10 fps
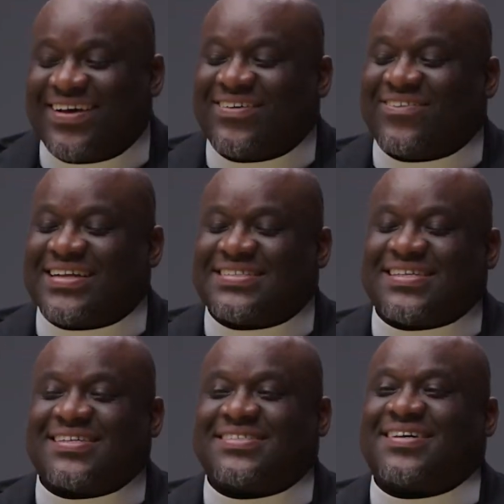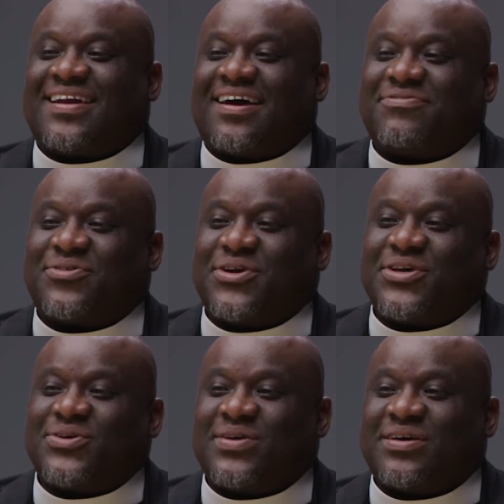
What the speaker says: What city stood out for you,